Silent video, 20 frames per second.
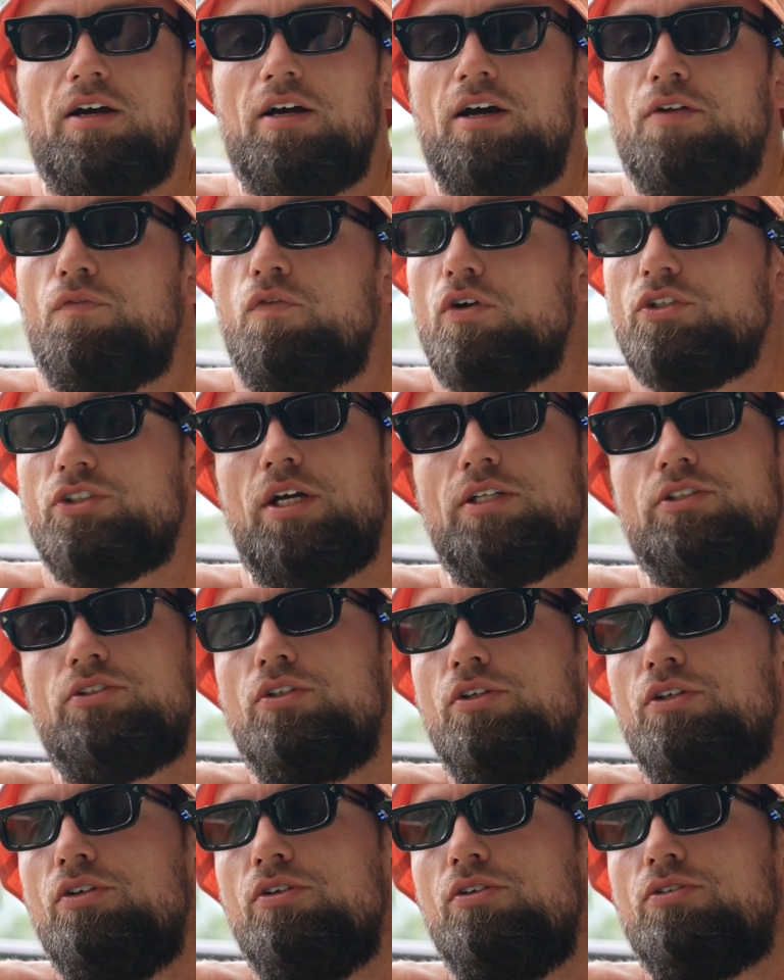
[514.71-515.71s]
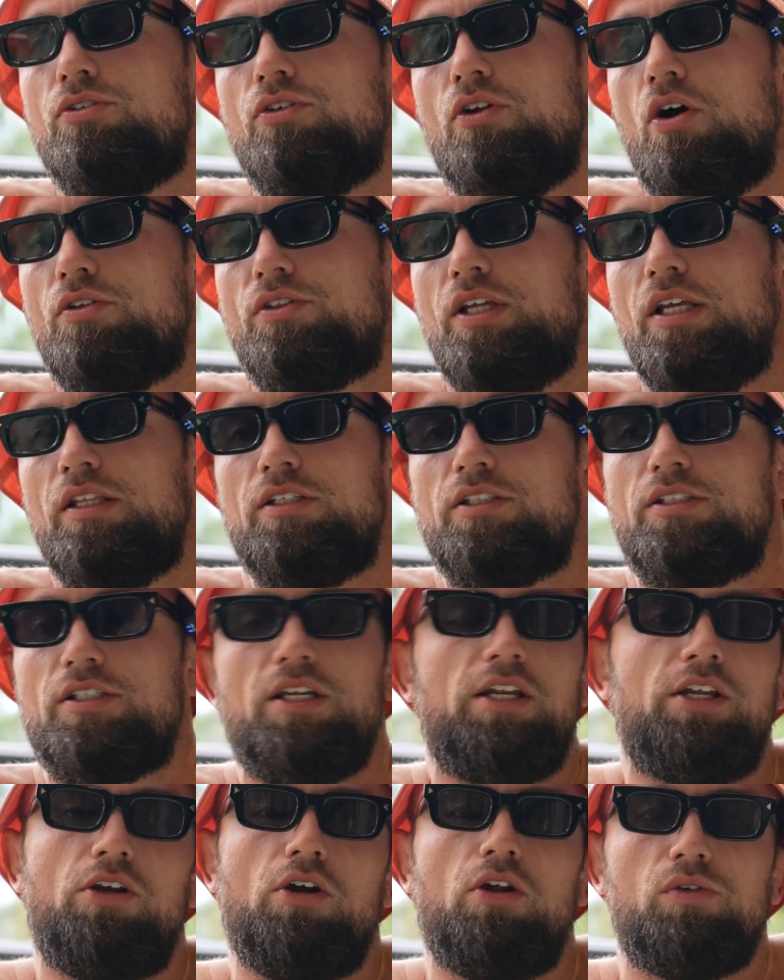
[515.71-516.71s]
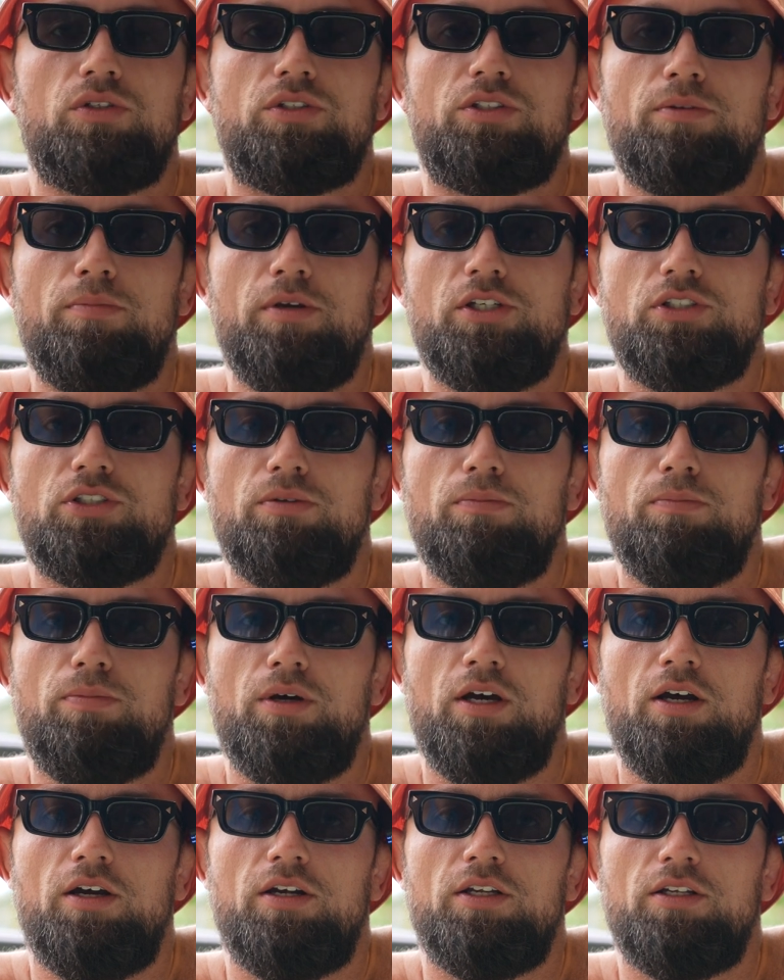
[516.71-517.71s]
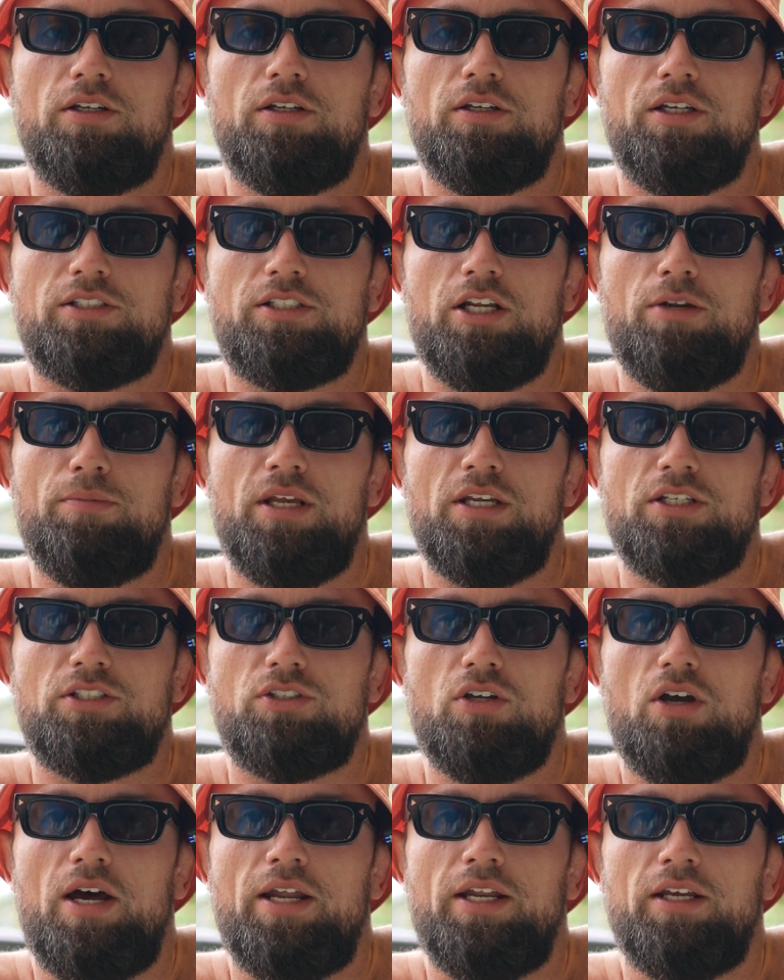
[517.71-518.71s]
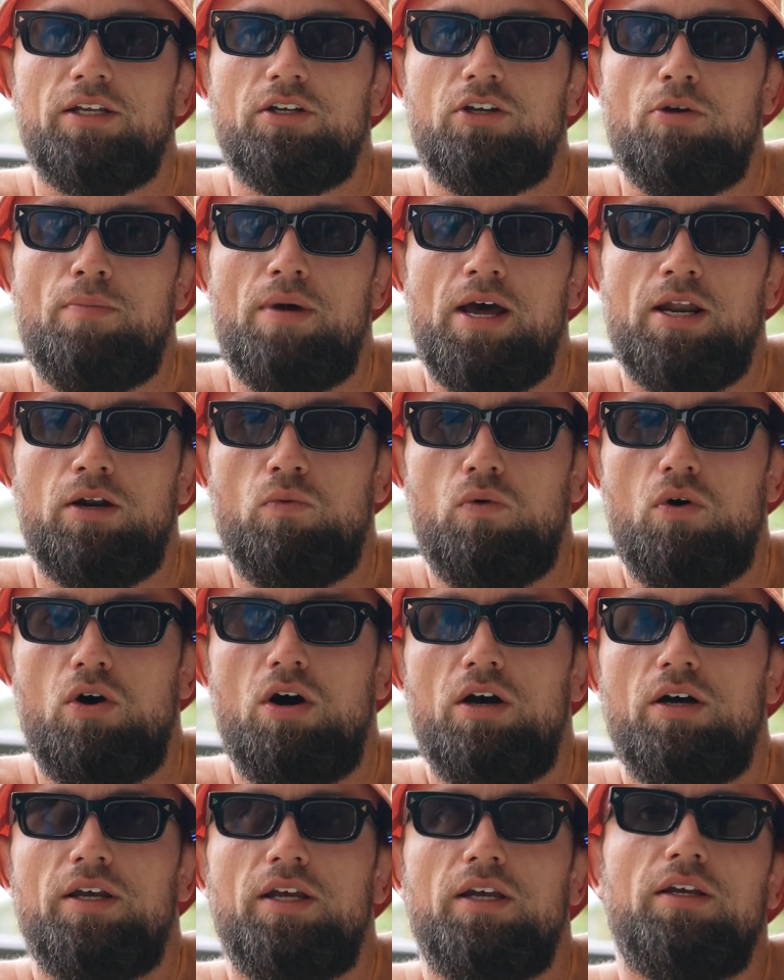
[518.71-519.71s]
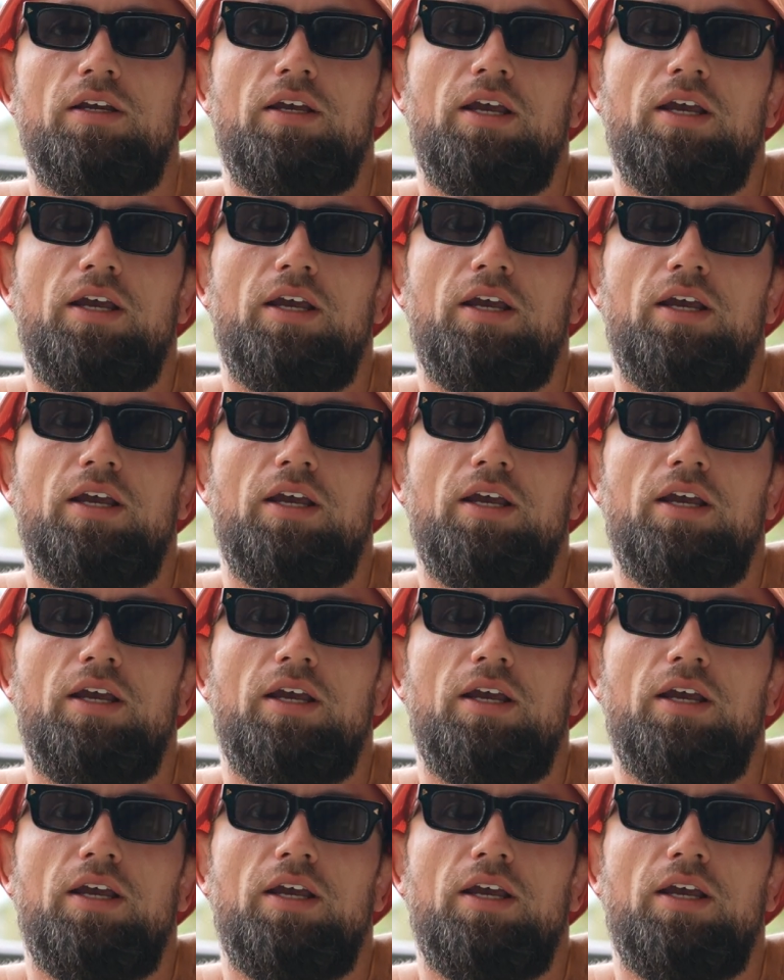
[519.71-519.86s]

Unfortunately, I do not think this is going to go to a submission, but it's going to be exciting no matter what.